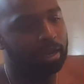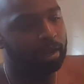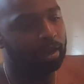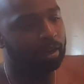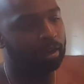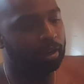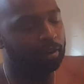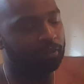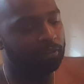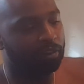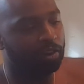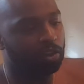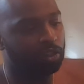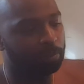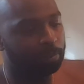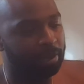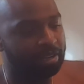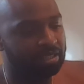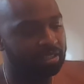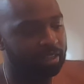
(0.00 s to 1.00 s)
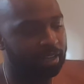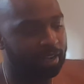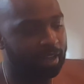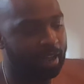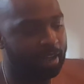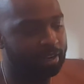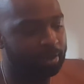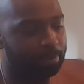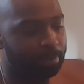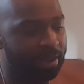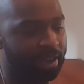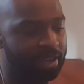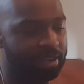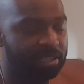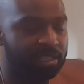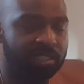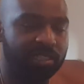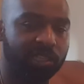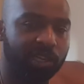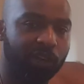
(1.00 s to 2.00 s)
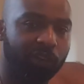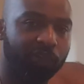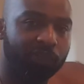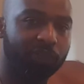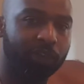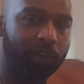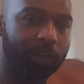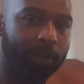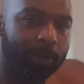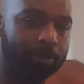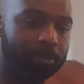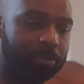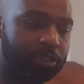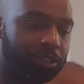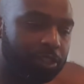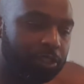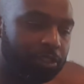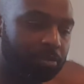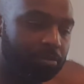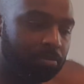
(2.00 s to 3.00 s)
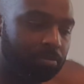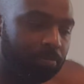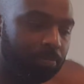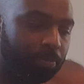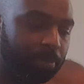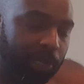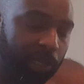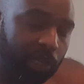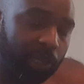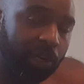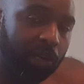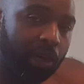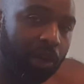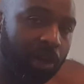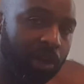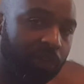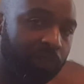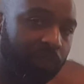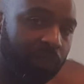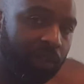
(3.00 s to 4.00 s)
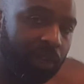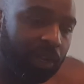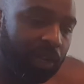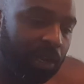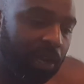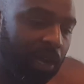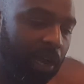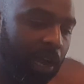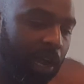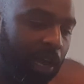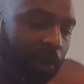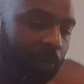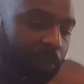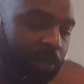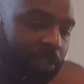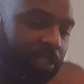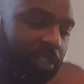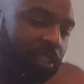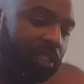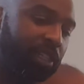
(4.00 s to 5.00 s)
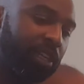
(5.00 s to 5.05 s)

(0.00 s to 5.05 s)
for all the pieces that had the paint itself peeling off, I would just